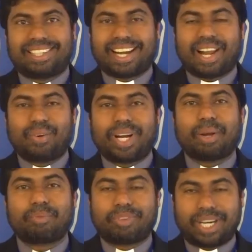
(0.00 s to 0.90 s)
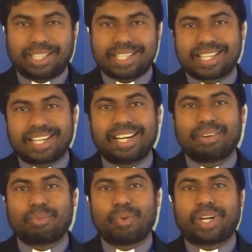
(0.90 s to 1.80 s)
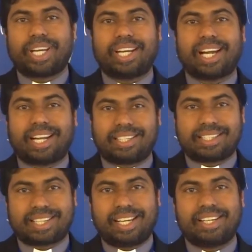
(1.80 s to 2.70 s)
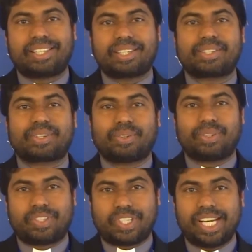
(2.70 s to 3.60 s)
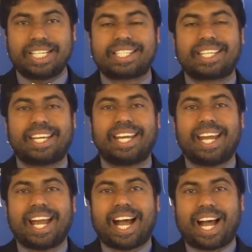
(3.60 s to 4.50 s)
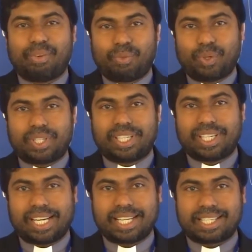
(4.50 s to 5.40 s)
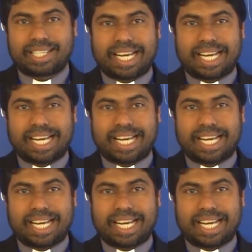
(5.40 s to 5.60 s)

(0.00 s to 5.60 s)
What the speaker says: Hello, I am Father Cyril, working at Salesian School Chertsey. I work as an